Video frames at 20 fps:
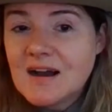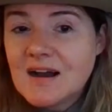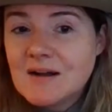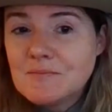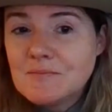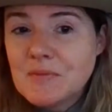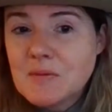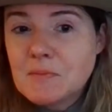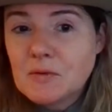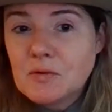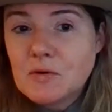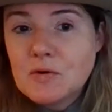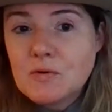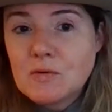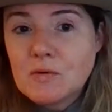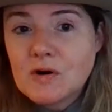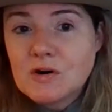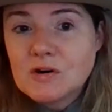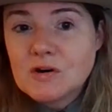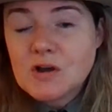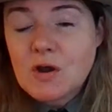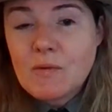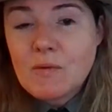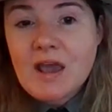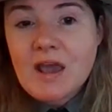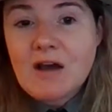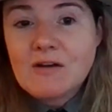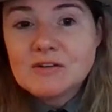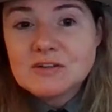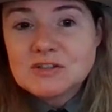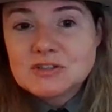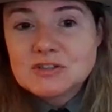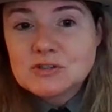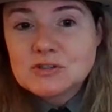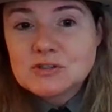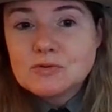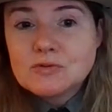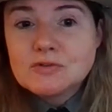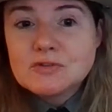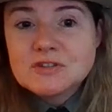people who are going out into
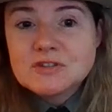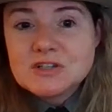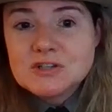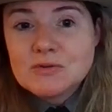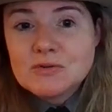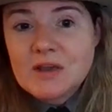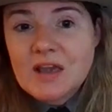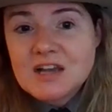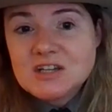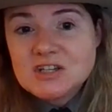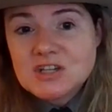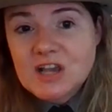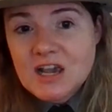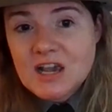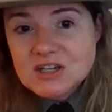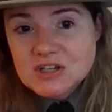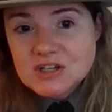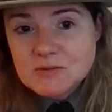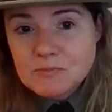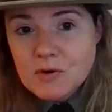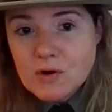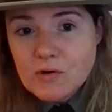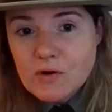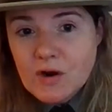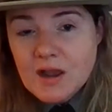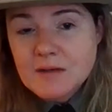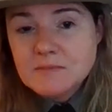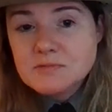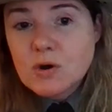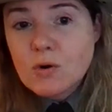schools and doing education programs